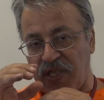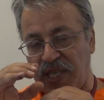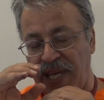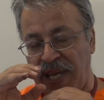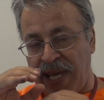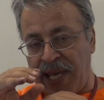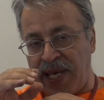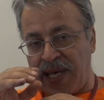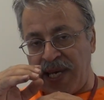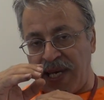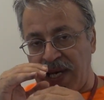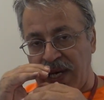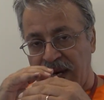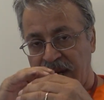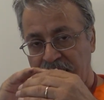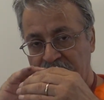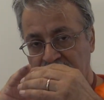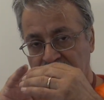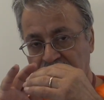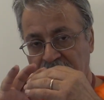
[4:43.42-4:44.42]
in
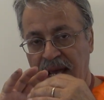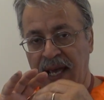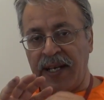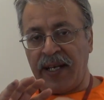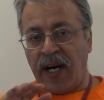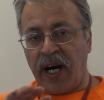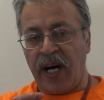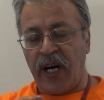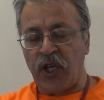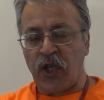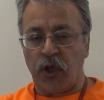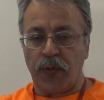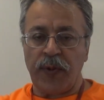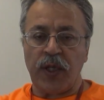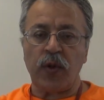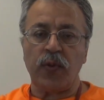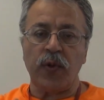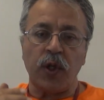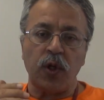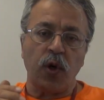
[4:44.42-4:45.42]
an
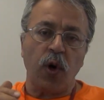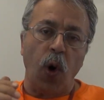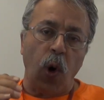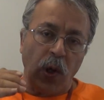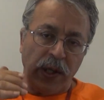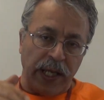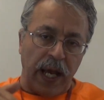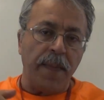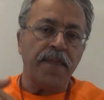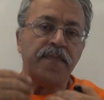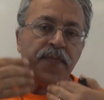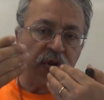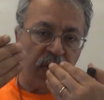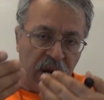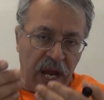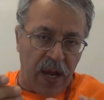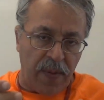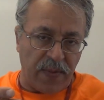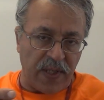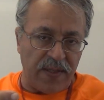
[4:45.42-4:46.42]
argument, we call them
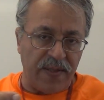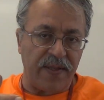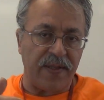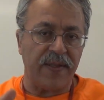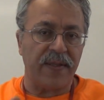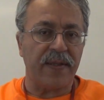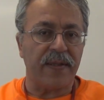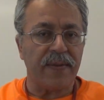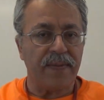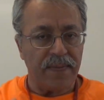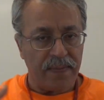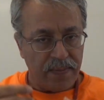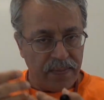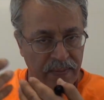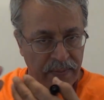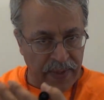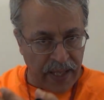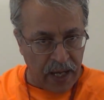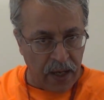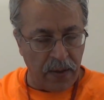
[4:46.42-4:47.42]
premise.
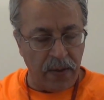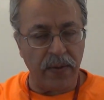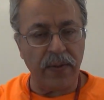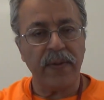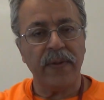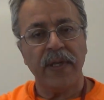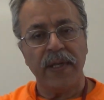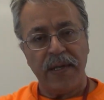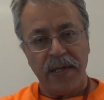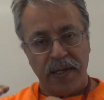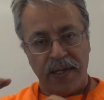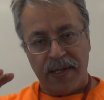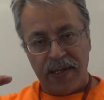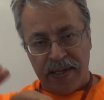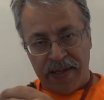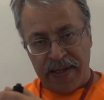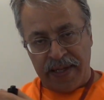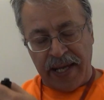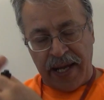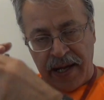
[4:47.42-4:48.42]
Now
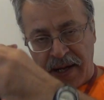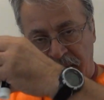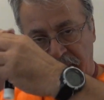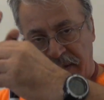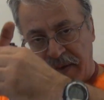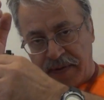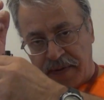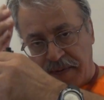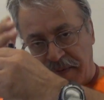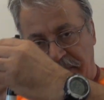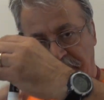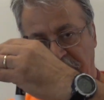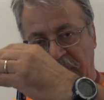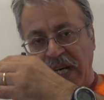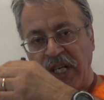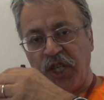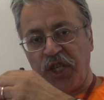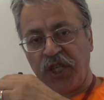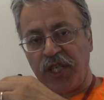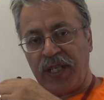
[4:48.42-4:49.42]
they are
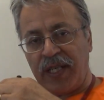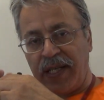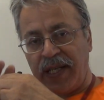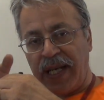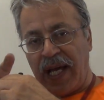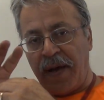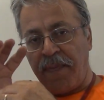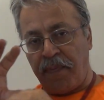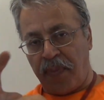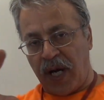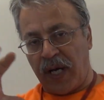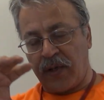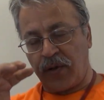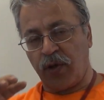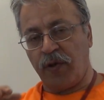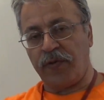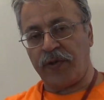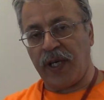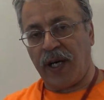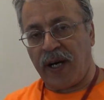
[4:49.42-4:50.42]
functioning a part
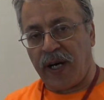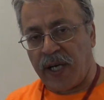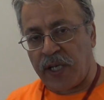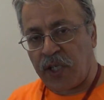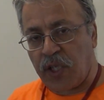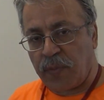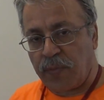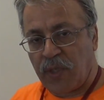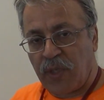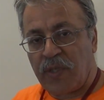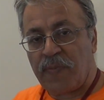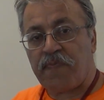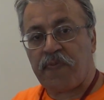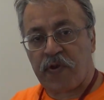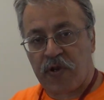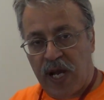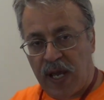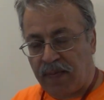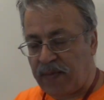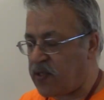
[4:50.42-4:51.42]
of the argument,
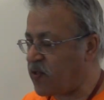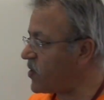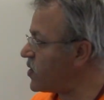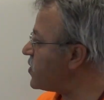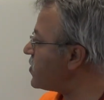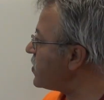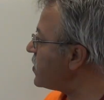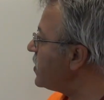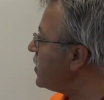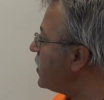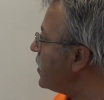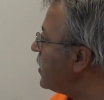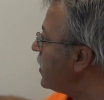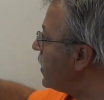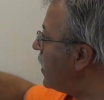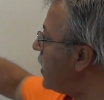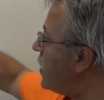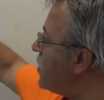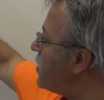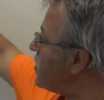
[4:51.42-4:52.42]
premises.
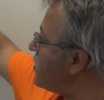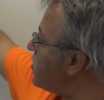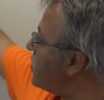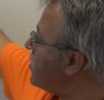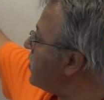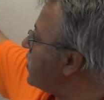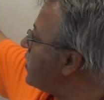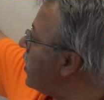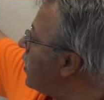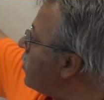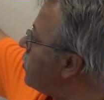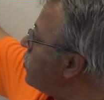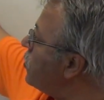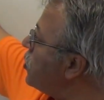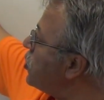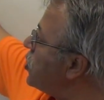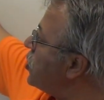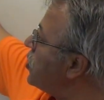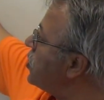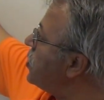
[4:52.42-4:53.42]
And this is the
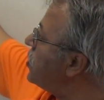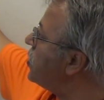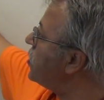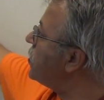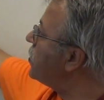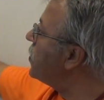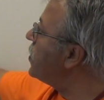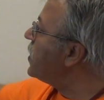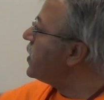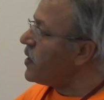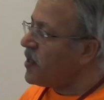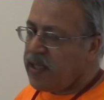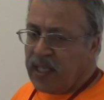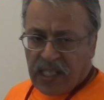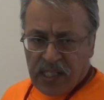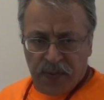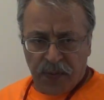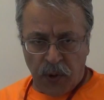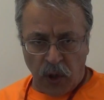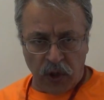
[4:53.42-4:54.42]
conclusion Q.
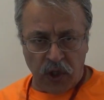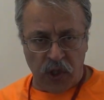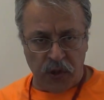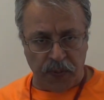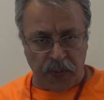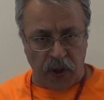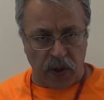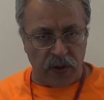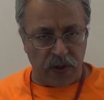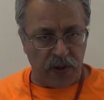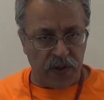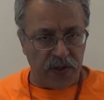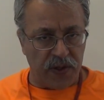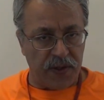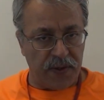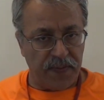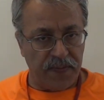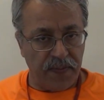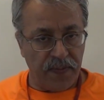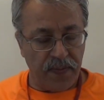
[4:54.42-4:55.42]
This is Modus
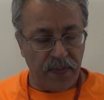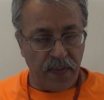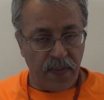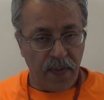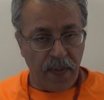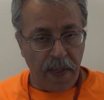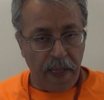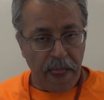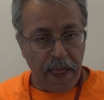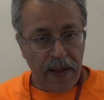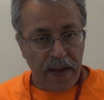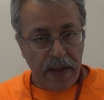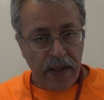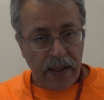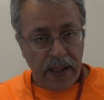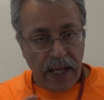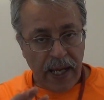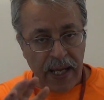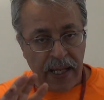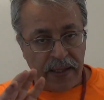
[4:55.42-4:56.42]
Ponens.
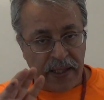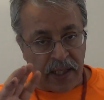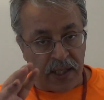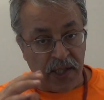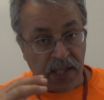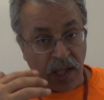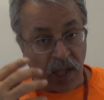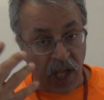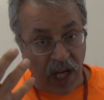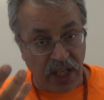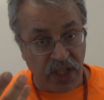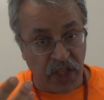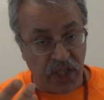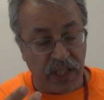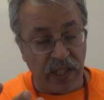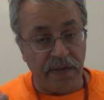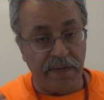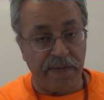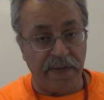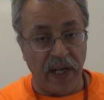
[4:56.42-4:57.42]
And there is a
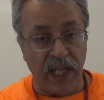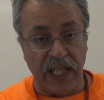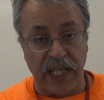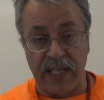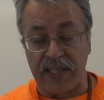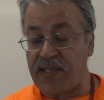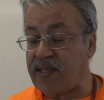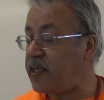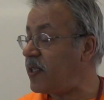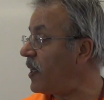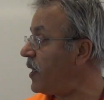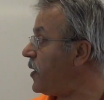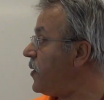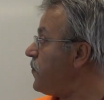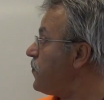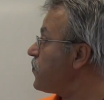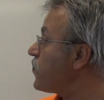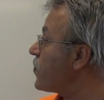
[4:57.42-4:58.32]
logical fallacy